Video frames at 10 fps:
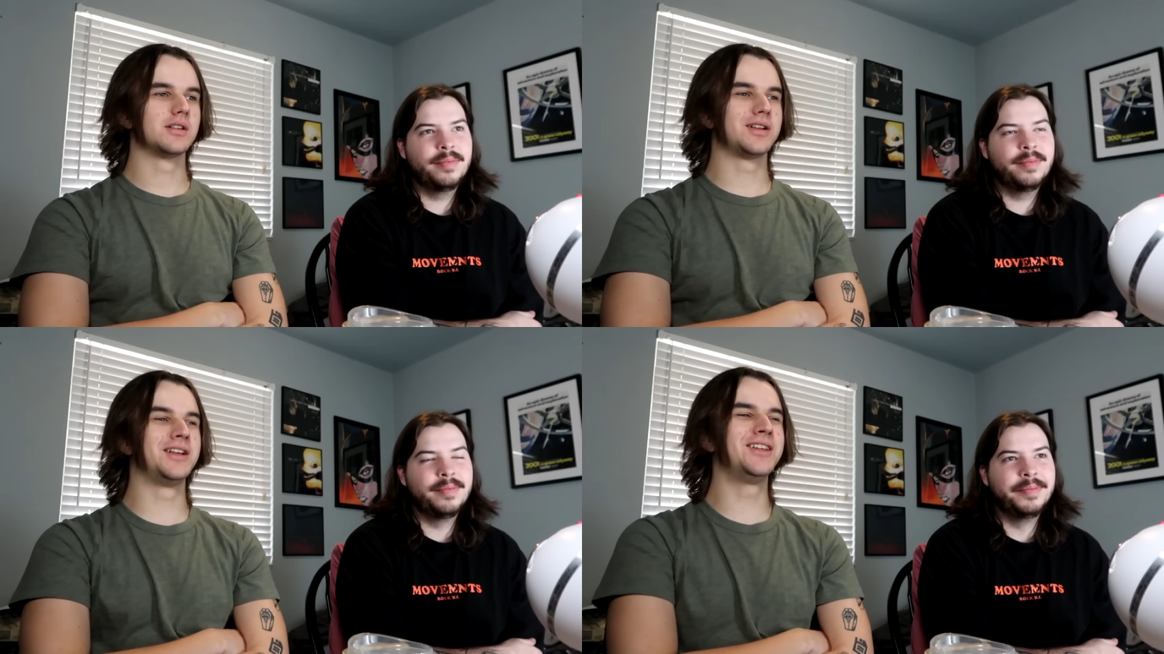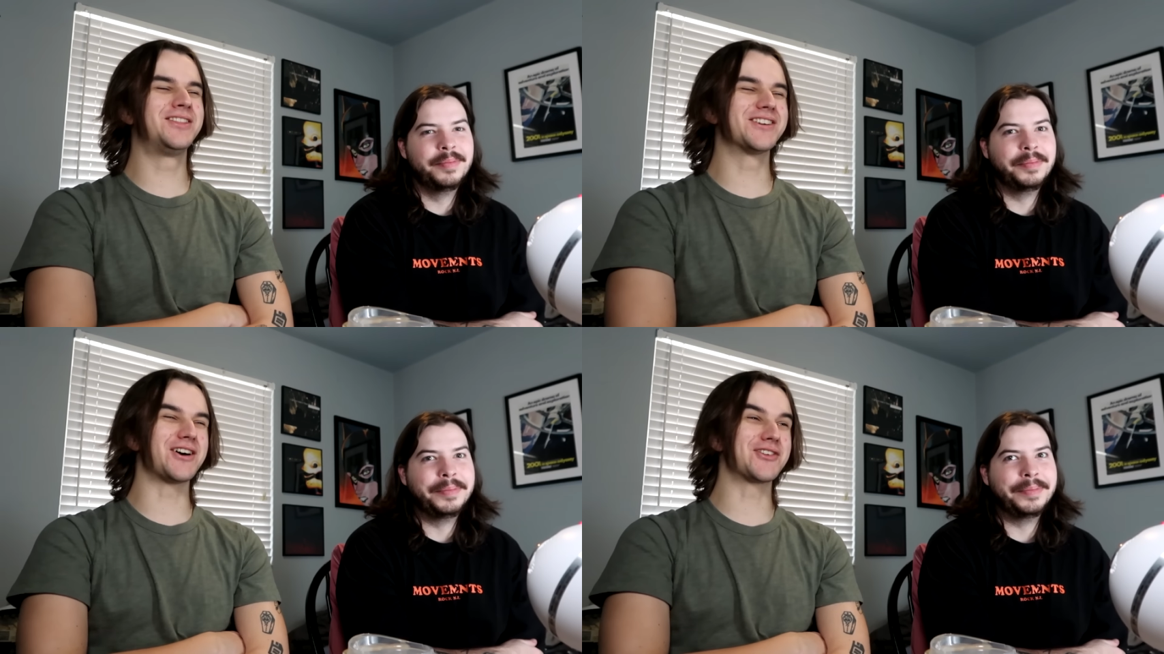
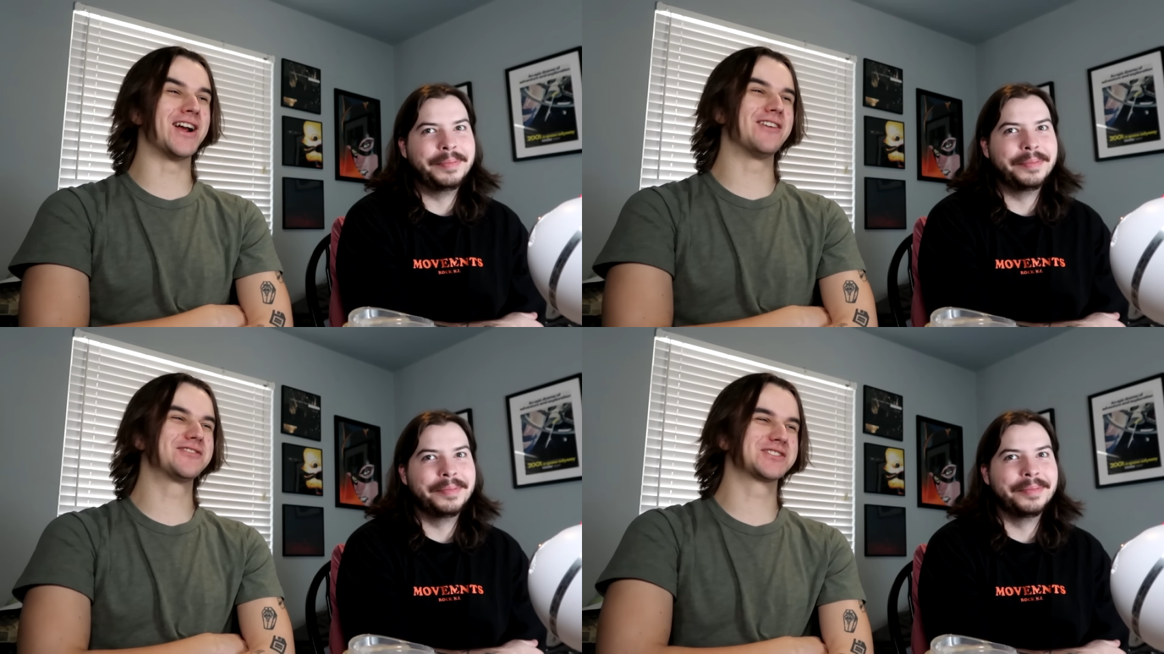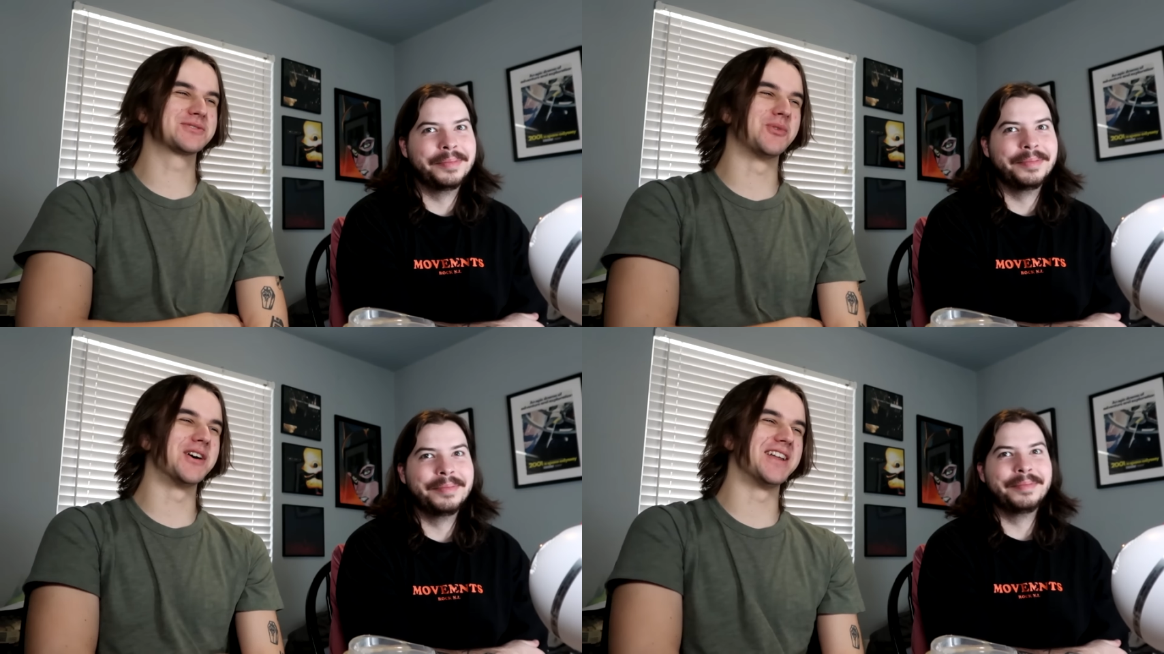Speaker 1: the other half is just
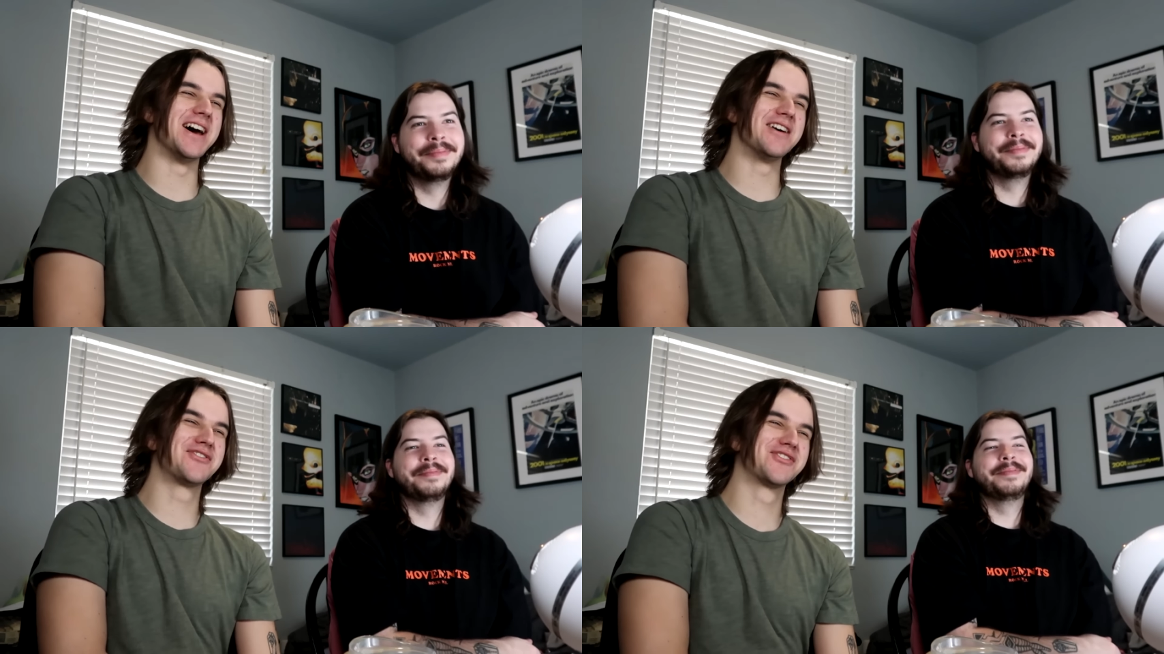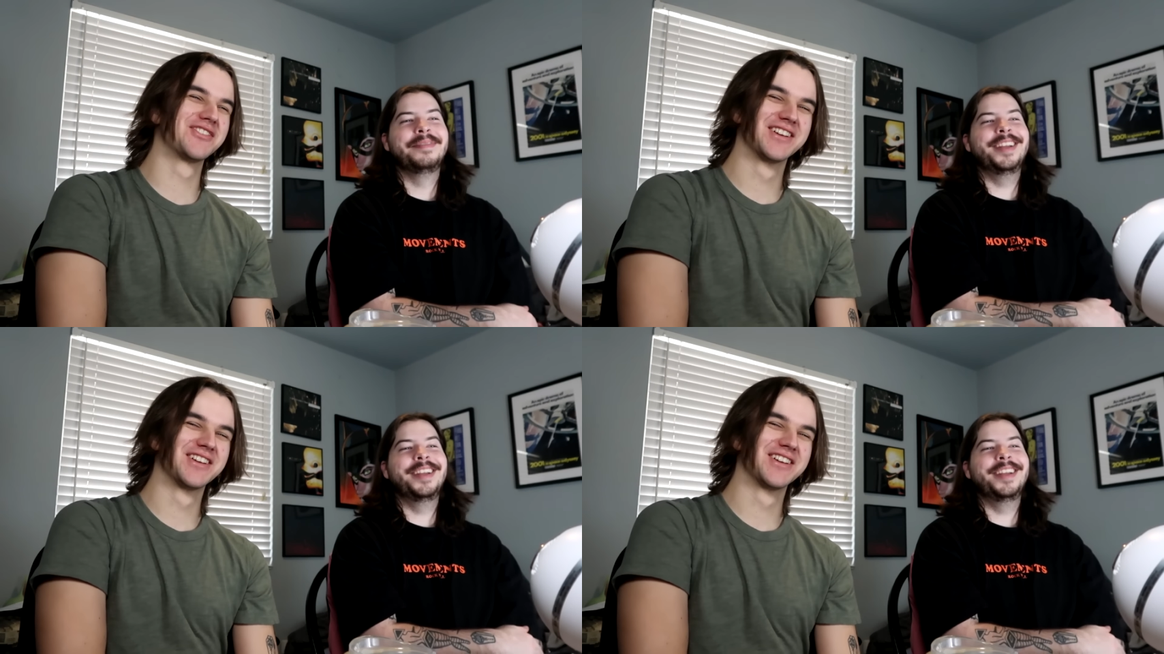one F?